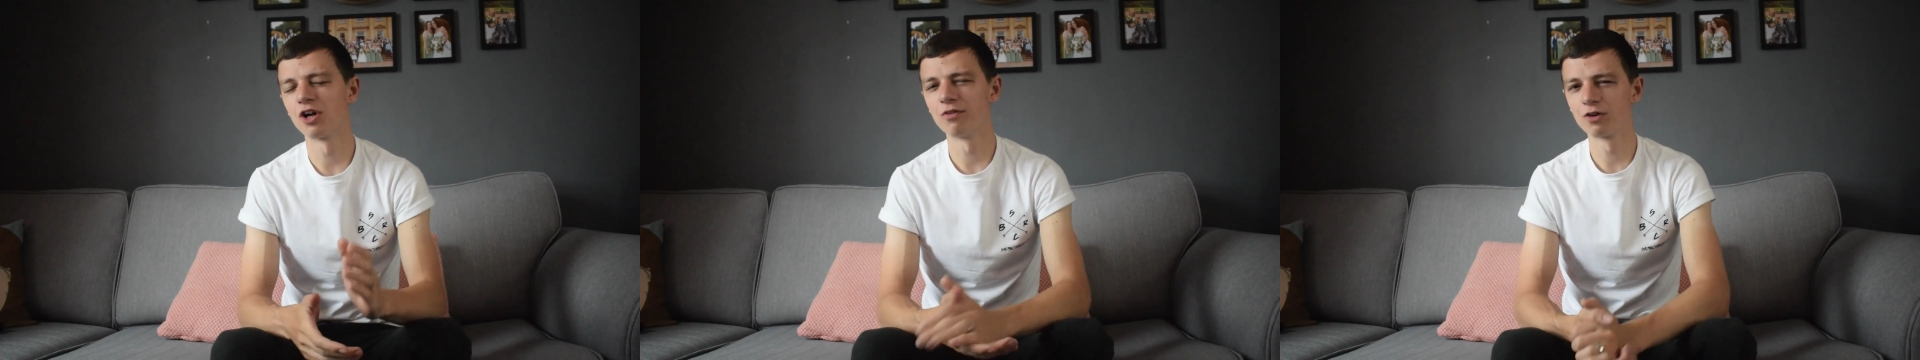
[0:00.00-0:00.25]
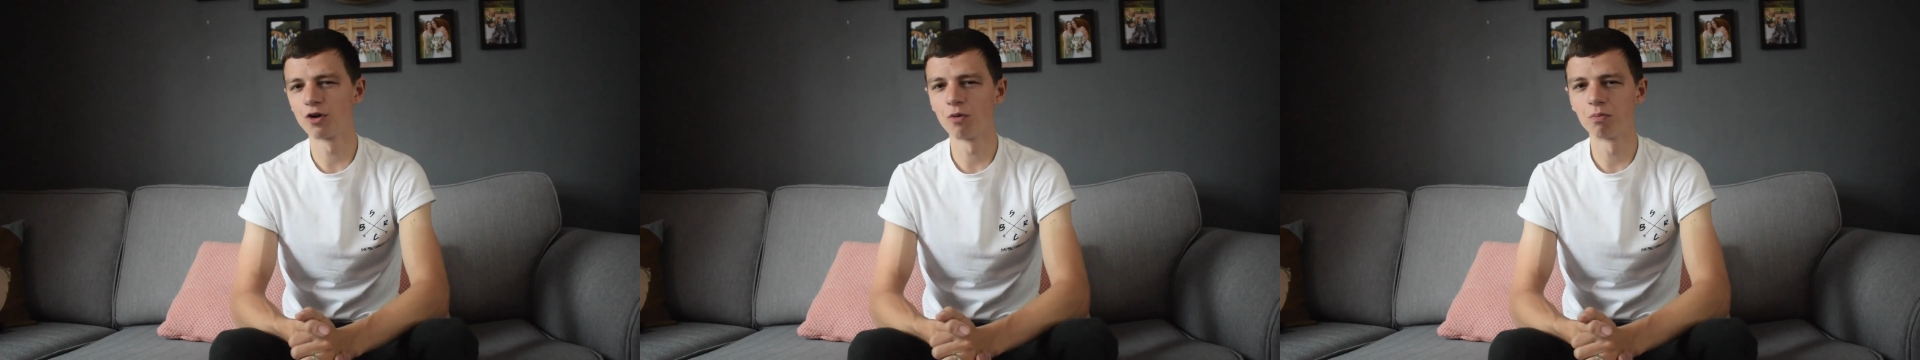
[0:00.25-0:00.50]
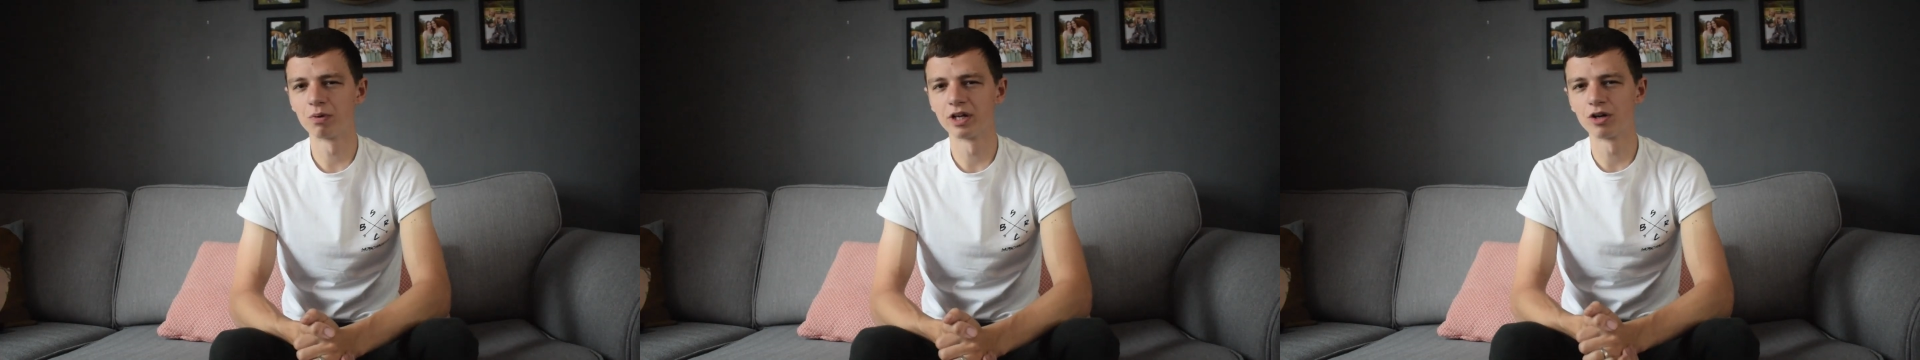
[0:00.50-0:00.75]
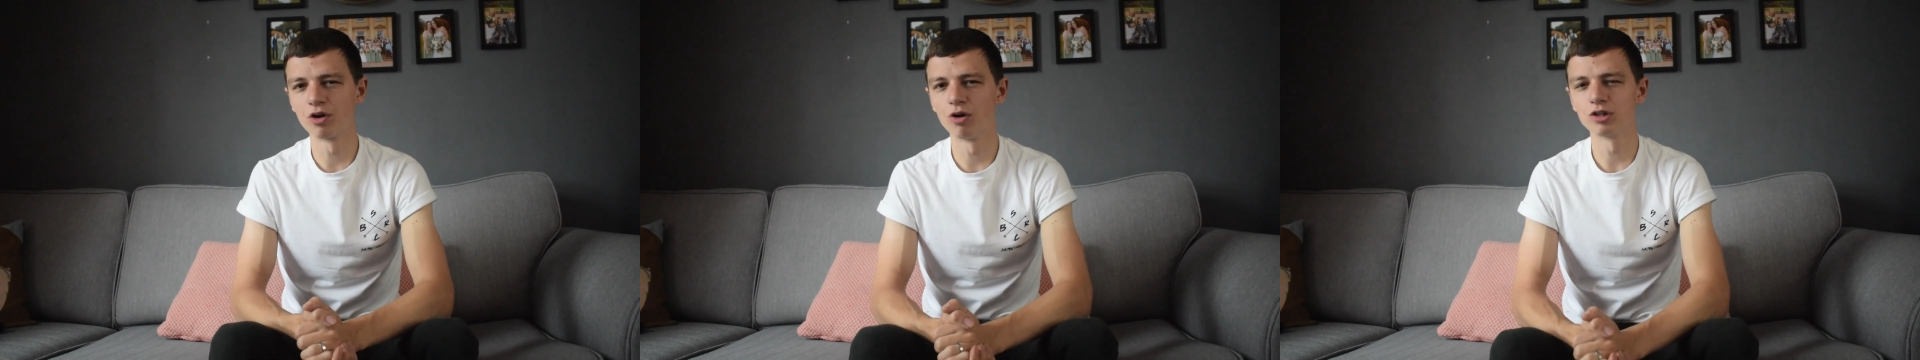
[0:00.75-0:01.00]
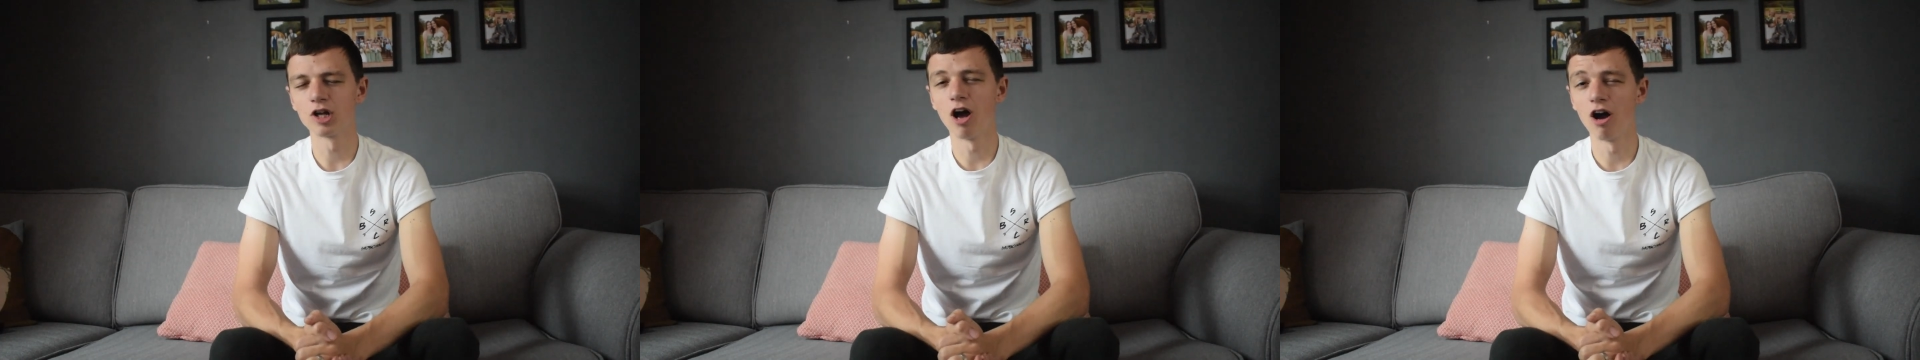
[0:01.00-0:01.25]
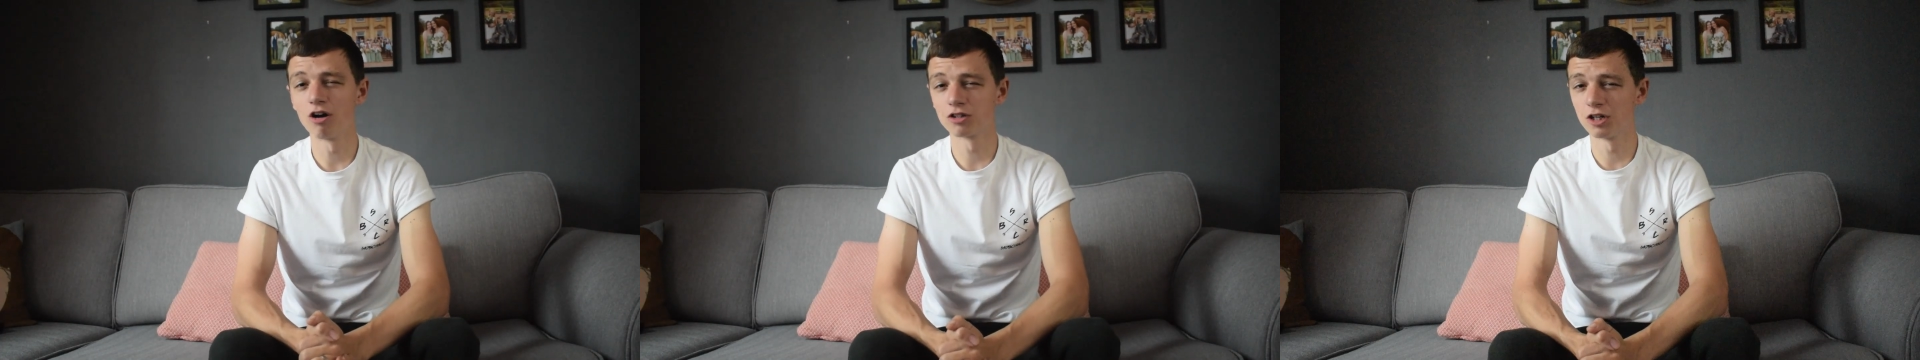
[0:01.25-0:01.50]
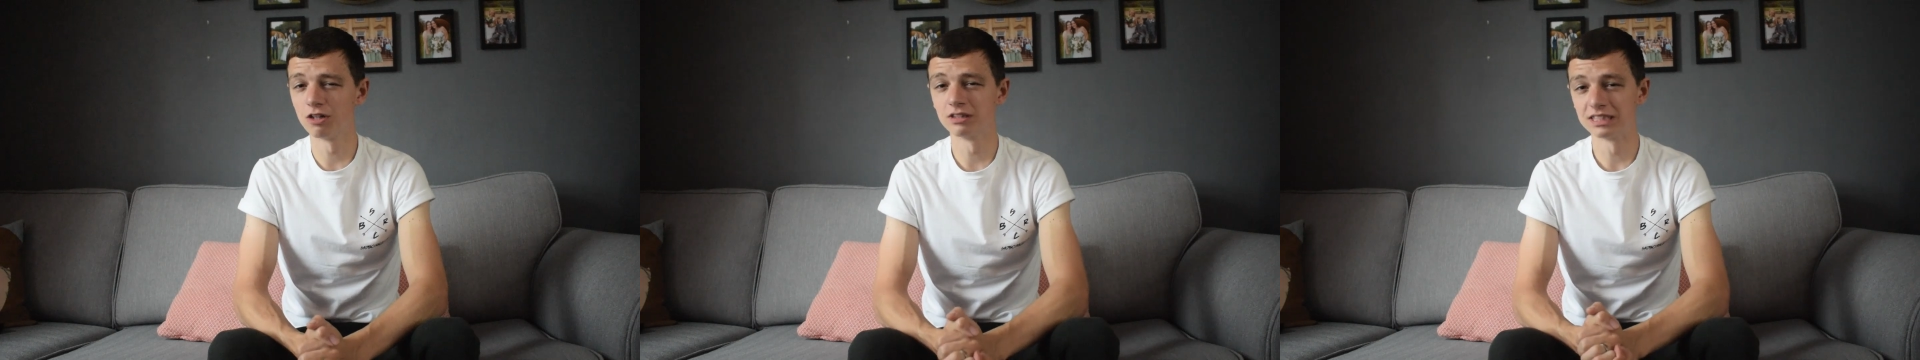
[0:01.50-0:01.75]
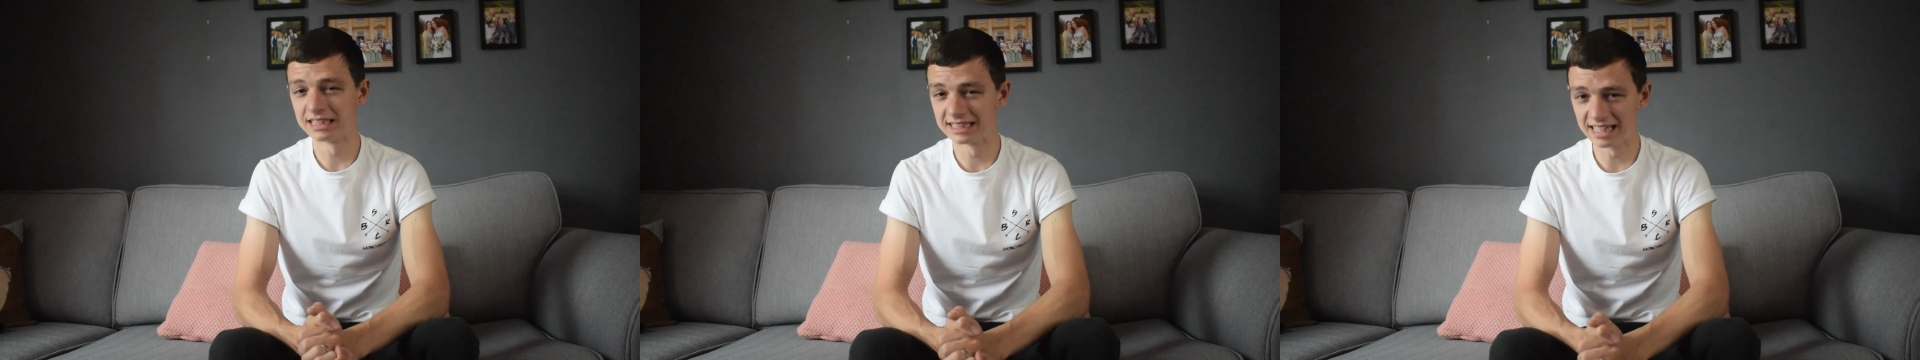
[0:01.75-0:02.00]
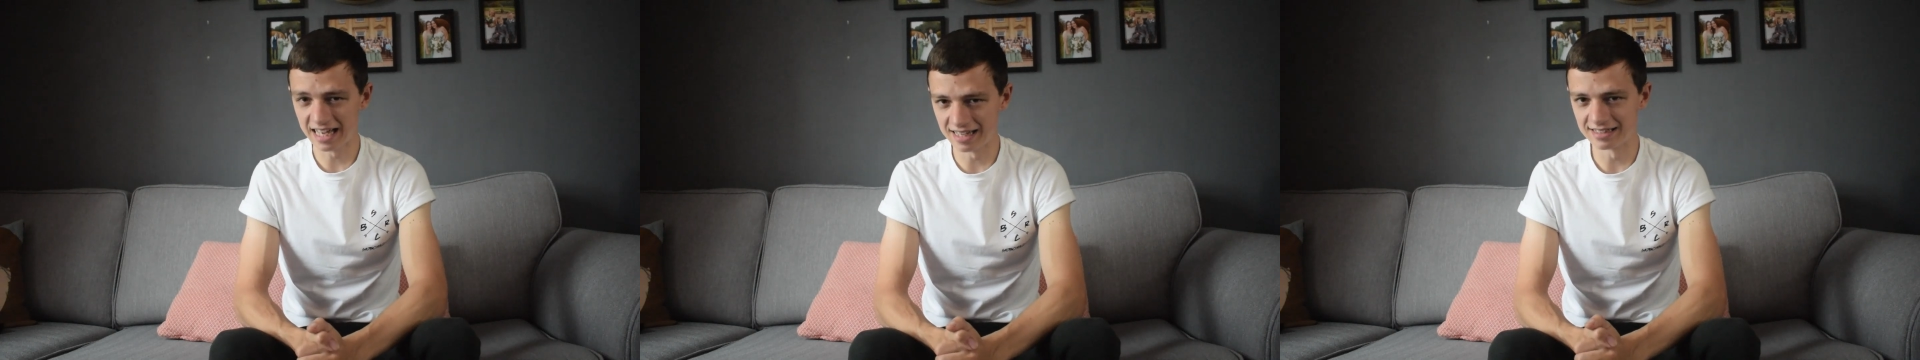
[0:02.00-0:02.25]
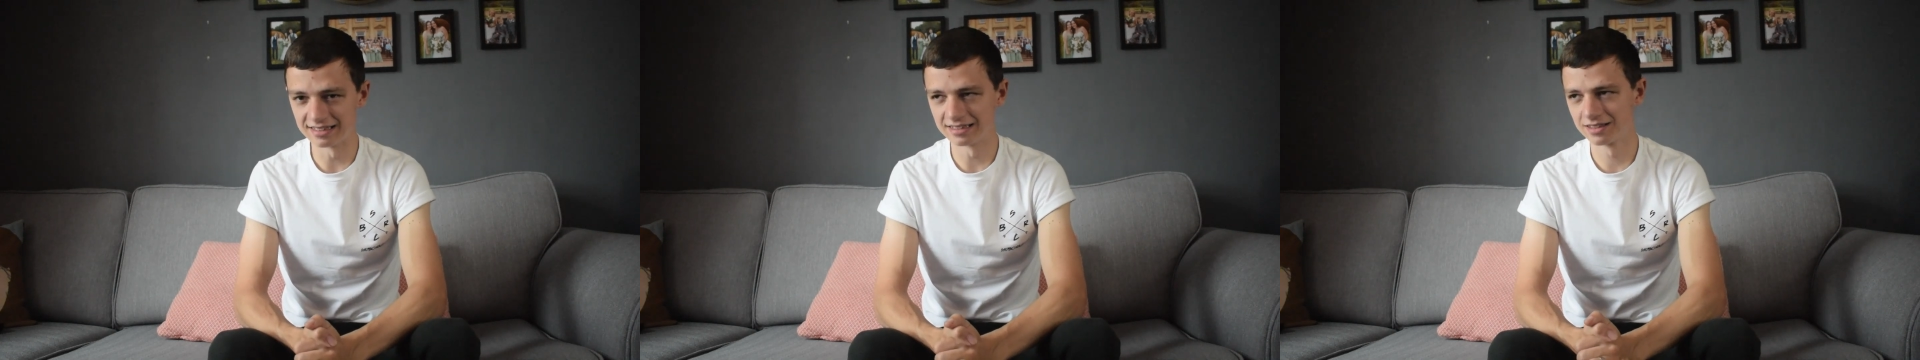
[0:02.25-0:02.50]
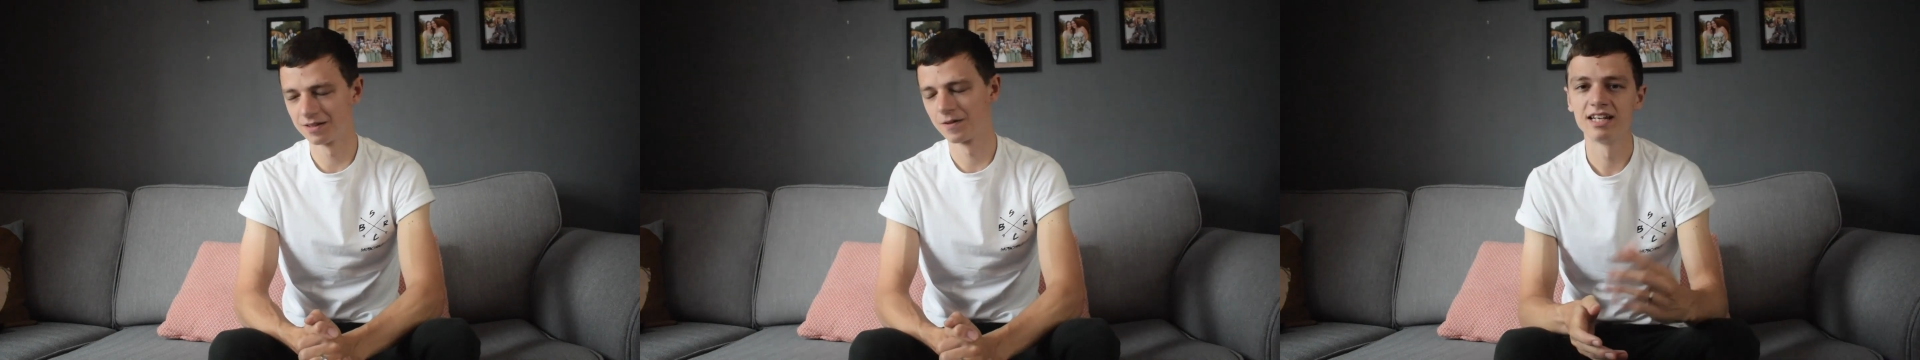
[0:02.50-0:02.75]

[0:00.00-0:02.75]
of a company called Art Call Designs.